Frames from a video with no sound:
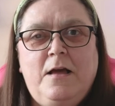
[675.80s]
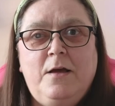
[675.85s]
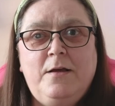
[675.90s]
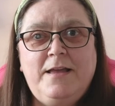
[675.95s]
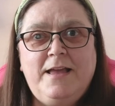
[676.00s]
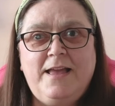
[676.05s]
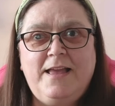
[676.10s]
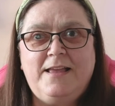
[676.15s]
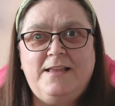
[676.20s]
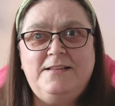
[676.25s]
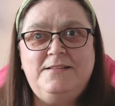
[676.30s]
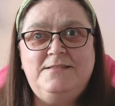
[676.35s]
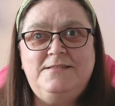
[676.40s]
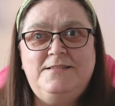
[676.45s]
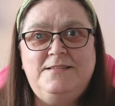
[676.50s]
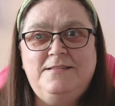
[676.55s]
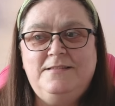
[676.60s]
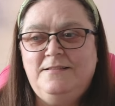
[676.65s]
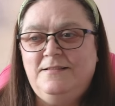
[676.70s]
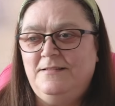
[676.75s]
Okay.
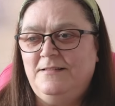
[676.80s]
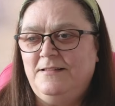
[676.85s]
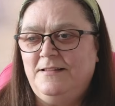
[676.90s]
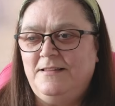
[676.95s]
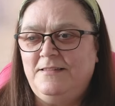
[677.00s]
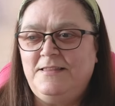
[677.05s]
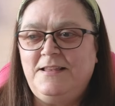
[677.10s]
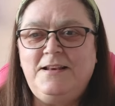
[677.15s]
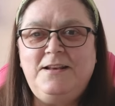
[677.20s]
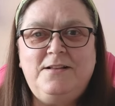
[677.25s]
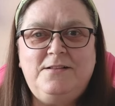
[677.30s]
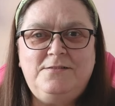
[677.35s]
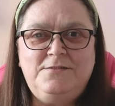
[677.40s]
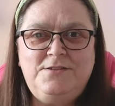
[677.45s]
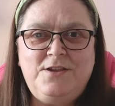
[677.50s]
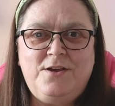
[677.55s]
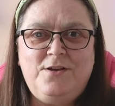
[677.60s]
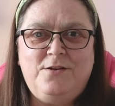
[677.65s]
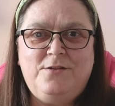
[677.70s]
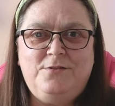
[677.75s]
The little
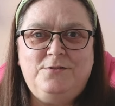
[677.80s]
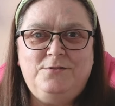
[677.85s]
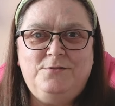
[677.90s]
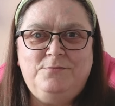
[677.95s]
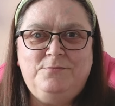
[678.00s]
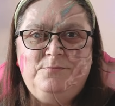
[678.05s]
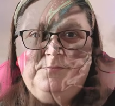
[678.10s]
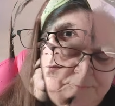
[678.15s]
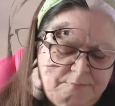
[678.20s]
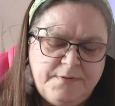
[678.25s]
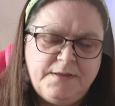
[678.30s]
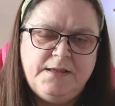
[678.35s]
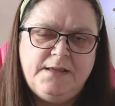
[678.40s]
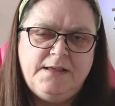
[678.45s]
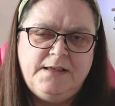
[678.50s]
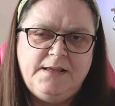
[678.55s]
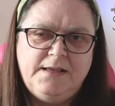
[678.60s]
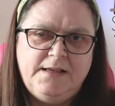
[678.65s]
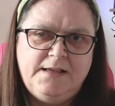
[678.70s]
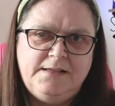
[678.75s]
turtle.
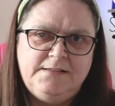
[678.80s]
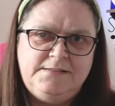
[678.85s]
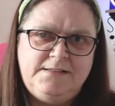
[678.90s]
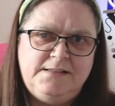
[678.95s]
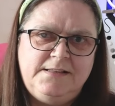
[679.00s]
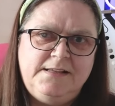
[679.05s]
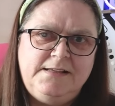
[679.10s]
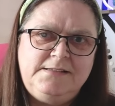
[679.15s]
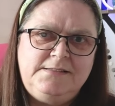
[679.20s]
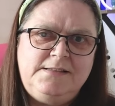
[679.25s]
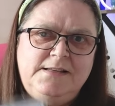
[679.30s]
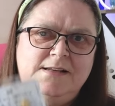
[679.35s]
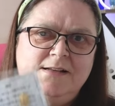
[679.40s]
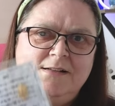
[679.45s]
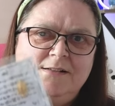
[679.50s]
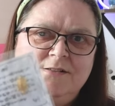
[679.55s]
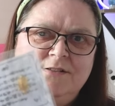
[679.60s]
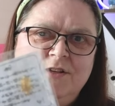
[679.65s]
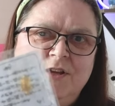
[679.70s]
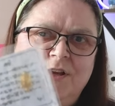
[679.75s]
So this
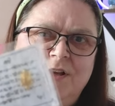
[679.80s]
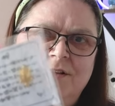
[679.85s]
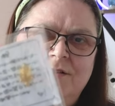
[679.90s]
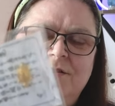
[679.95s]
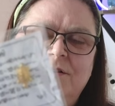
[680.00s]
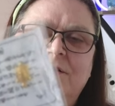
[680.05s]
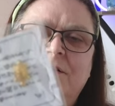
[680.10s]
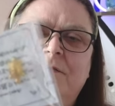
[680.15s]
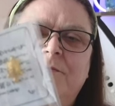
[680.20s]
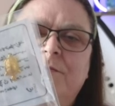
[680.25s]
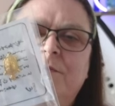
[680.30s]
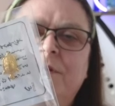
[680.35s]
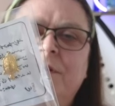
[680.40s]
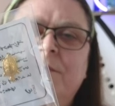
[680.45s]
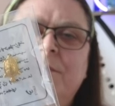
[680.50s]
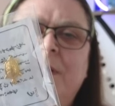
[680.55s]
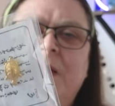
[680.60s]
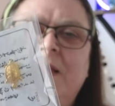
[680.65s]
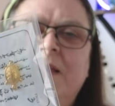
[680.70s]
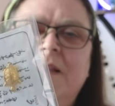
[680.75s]
little turtle, I've put
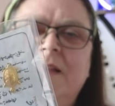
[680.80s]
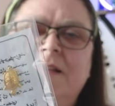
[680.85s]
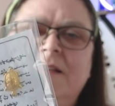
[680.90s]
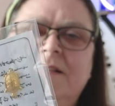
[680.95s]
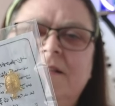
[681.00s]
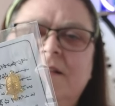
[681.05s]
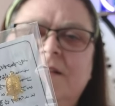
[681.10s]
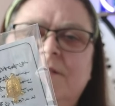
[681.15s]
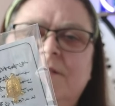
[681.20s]
him back in his